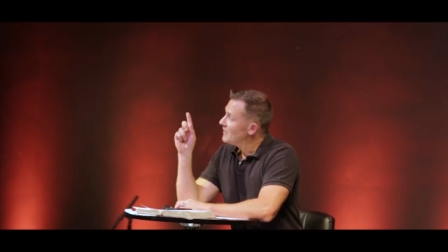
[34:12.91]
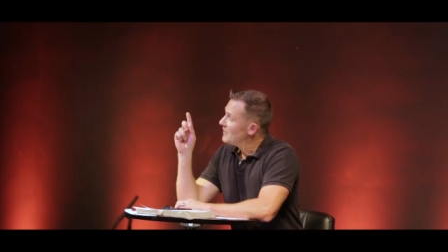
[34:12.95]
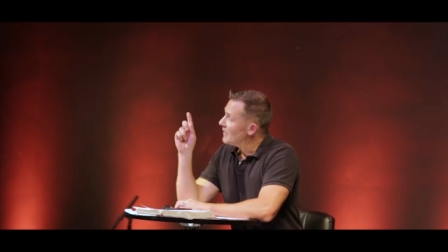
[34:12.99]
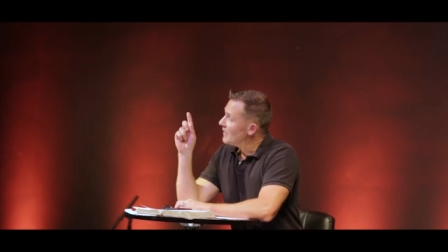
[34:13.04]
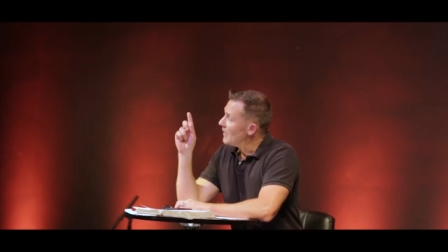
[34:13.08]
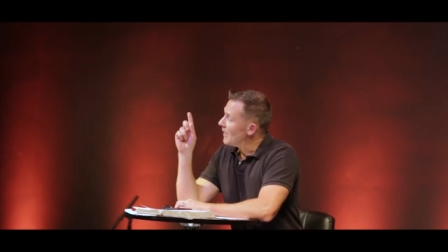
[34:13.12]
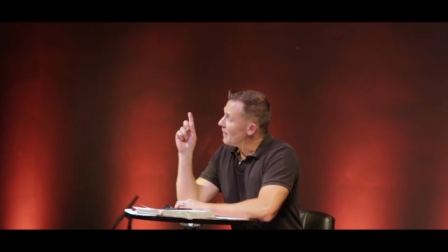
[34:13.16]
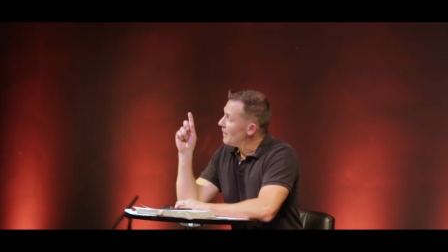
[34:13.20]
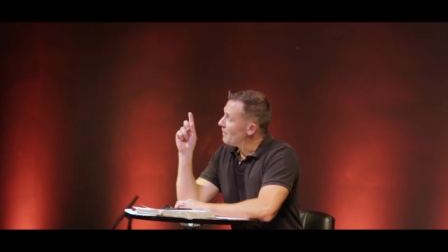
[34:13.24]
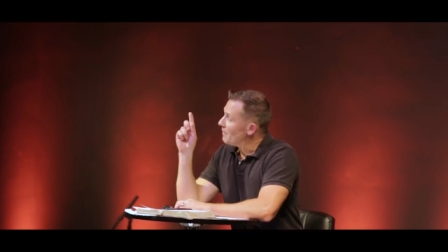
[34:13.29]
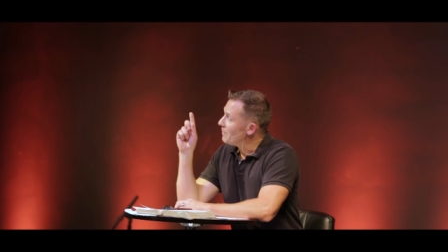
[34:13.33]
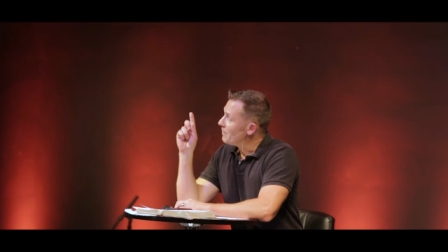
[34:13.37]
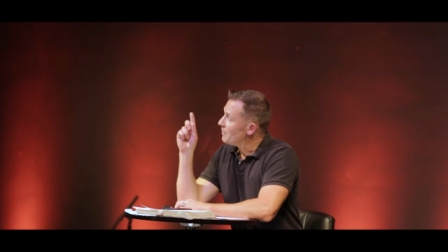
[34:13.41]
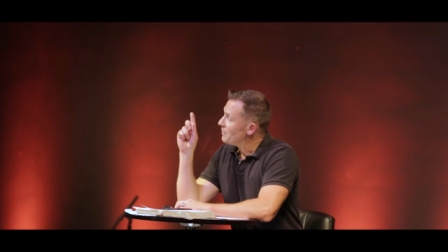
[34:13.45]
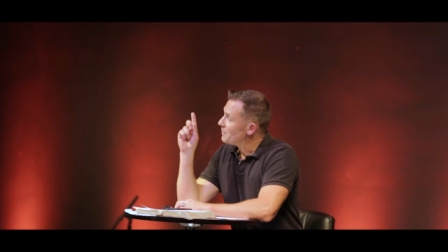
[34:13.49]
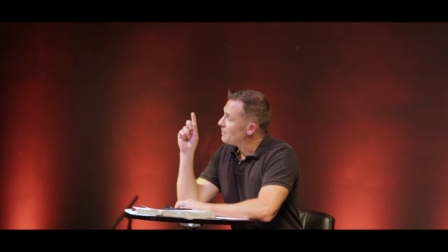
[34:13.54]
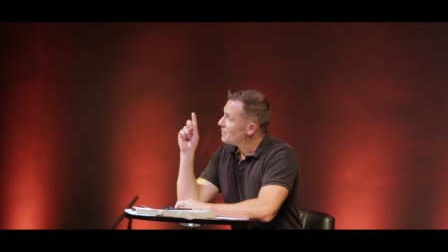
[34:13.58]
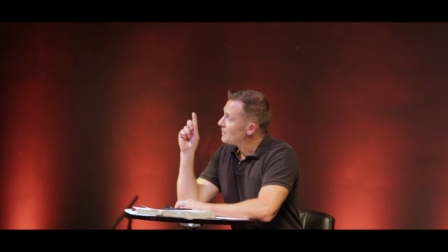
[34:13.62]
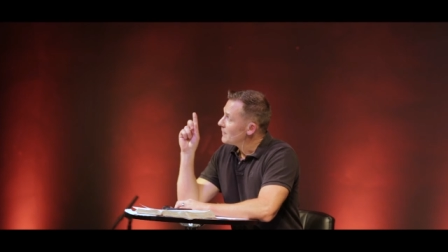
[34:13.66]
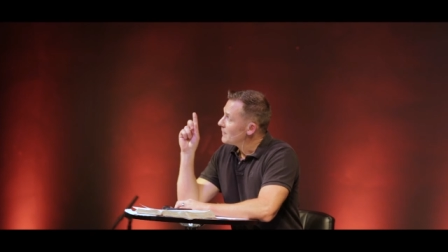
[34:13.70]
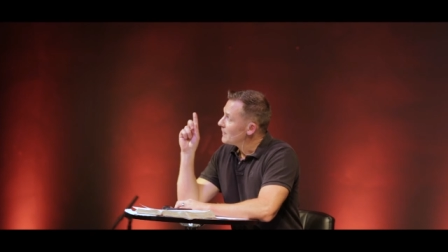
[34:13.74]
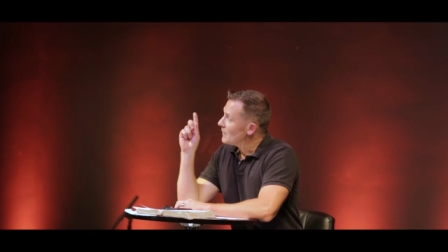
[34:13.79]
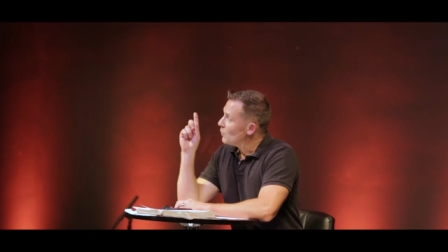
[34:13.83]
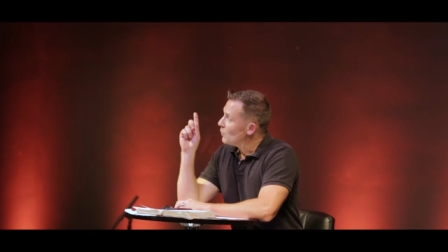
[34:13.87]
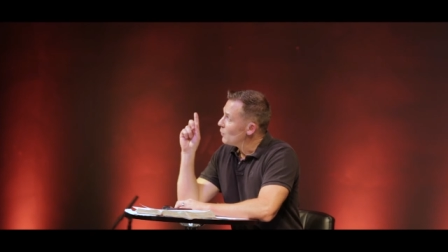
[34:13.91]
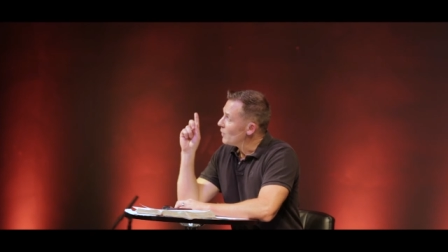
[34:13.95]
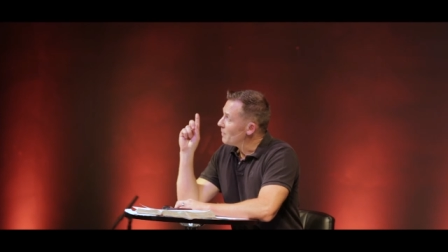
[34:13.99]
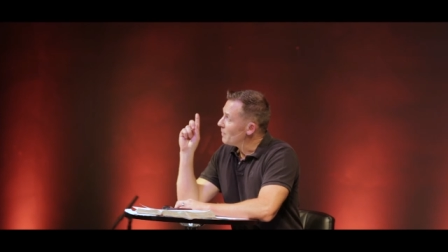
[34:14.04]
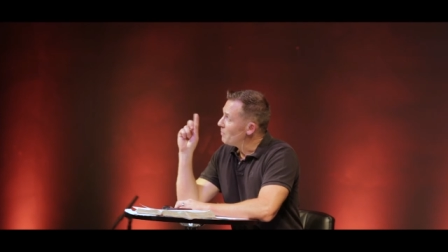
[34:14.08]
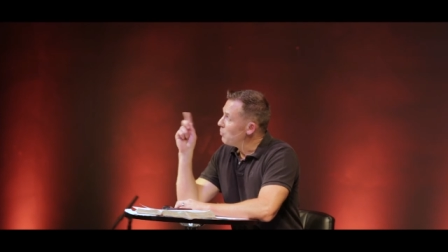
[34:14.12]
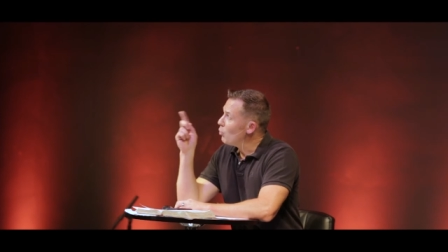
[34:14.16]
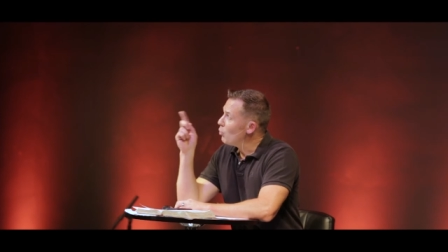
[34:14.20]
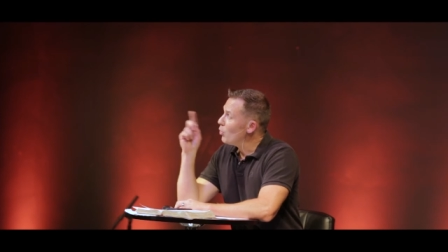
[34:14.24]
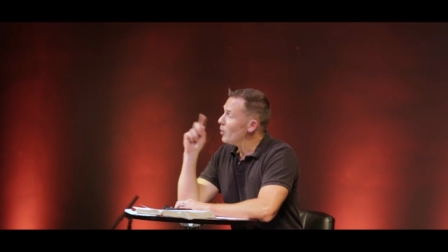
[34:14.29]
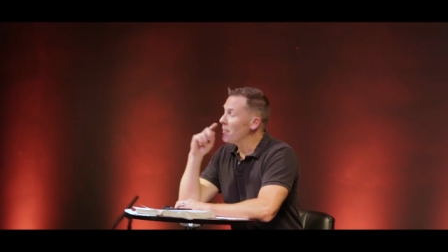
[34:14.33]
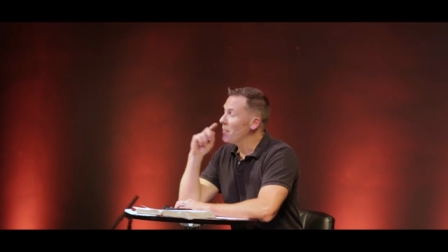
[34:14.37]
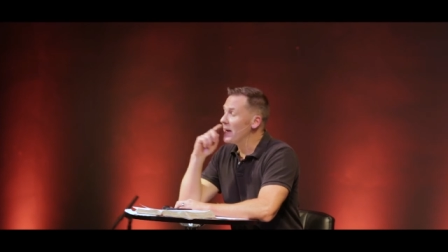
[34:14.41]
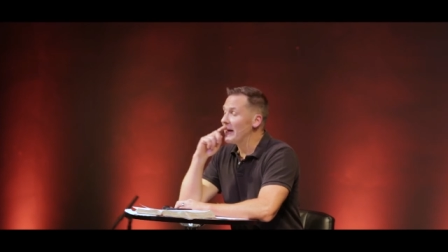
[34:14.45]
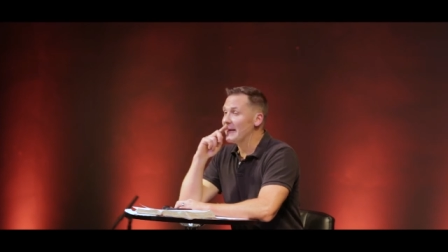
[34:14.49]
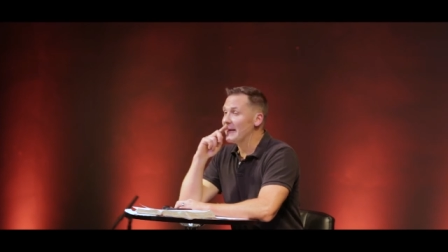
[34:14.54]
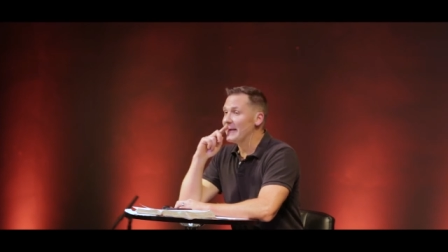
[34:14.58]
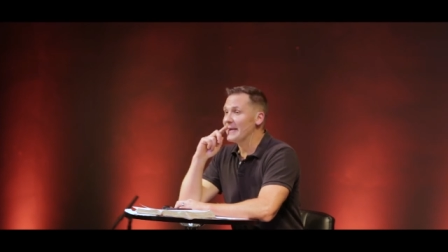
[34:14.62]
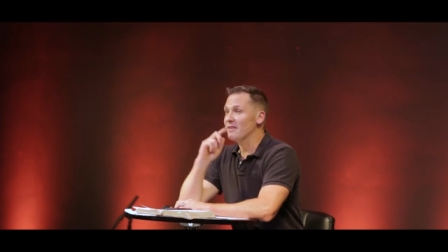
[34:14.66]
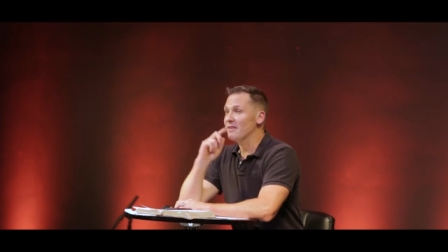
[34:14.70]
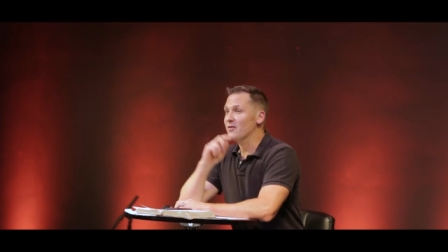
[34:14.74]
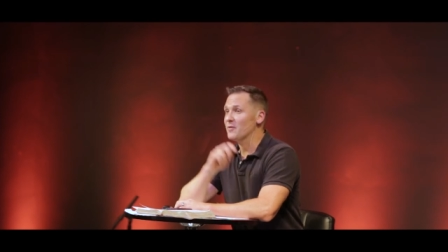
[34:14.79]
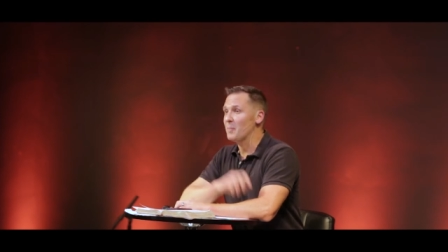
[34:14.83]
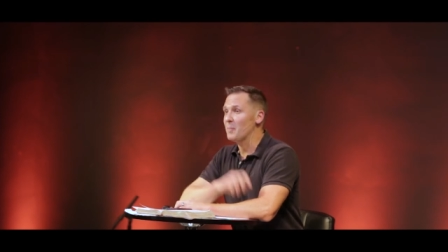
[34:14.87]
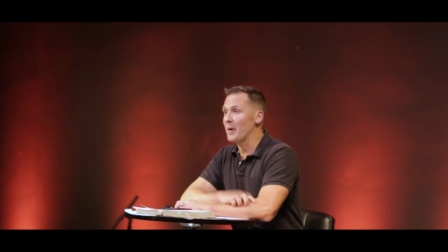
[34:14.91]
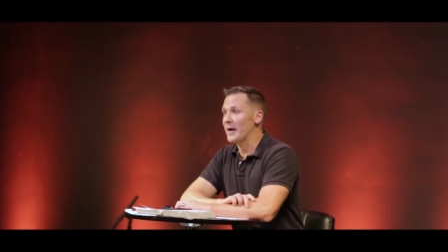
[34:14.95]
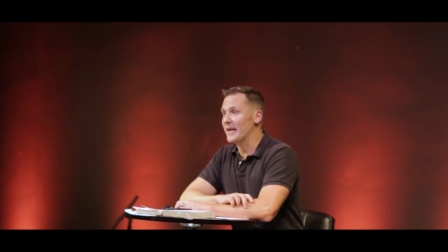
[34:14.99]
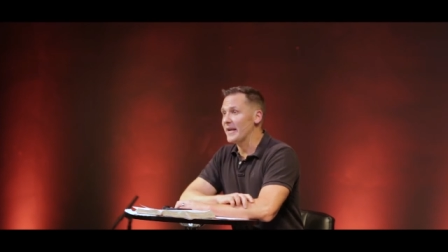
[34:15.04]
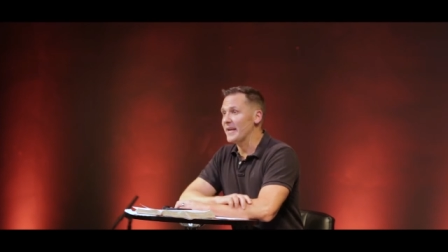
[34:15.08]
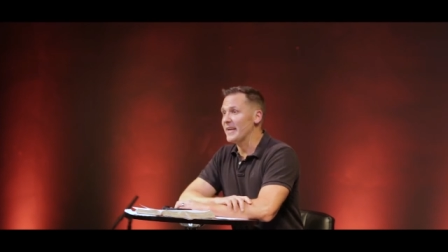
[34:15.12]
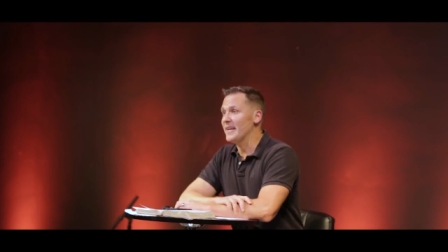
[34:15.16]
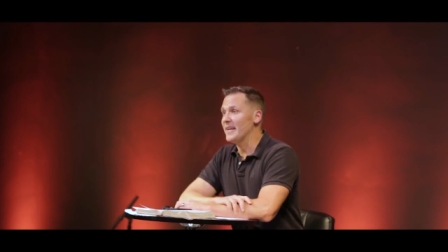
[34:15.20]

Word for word: Um, when a poor man gets money,